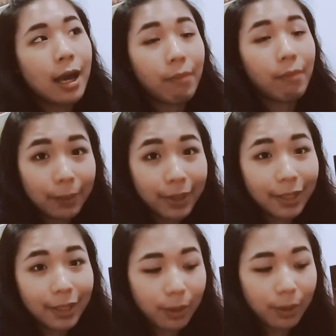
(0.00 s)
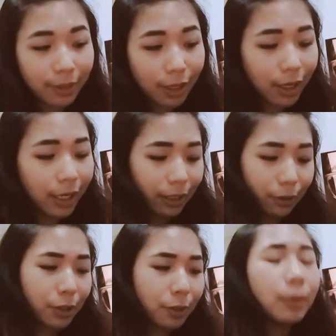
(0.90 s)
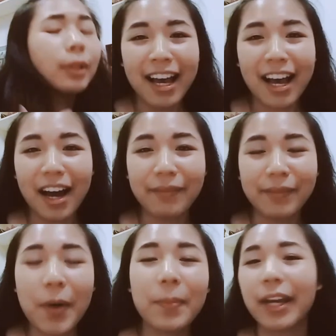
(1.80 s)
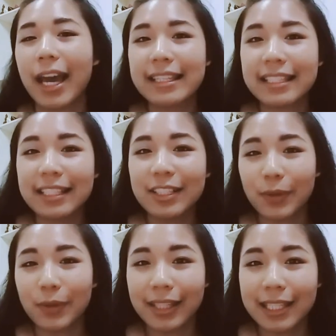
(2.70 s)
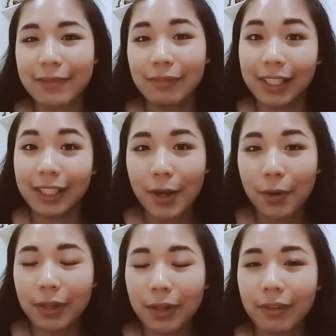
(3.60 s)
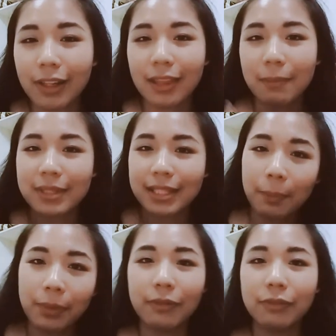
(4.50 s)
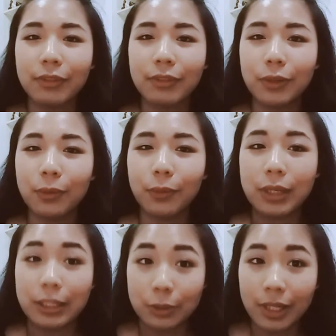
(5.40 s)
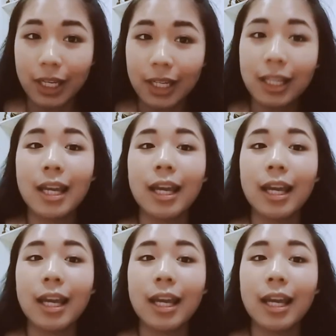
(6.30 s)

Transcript: Maybe, maybe not, I don't know. I hope you guys enjoyed this video. Give it a thumbs up if you enjoyed it.